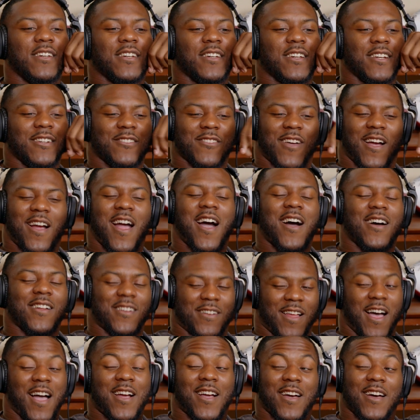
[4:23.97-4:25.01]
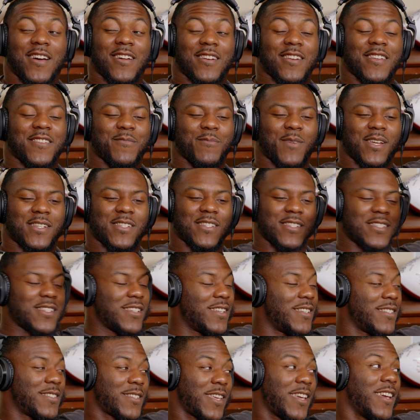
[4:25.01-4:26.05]
Even though I got I got underneath
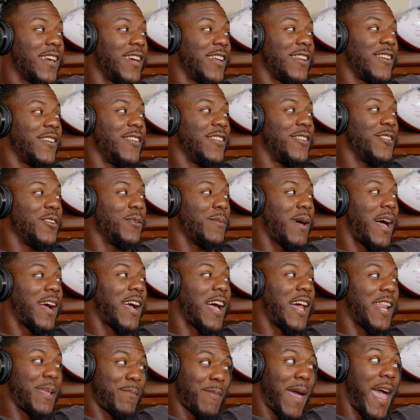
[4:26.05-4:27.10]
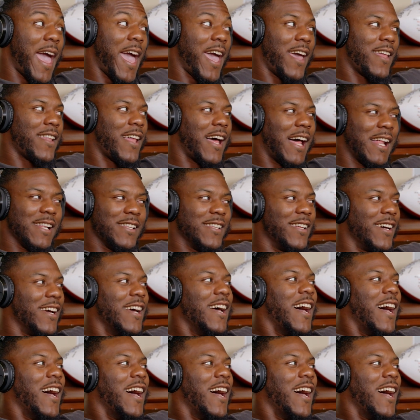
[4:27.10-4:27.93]
Mixon skin though a little bit. I got him mad. Like, I, look,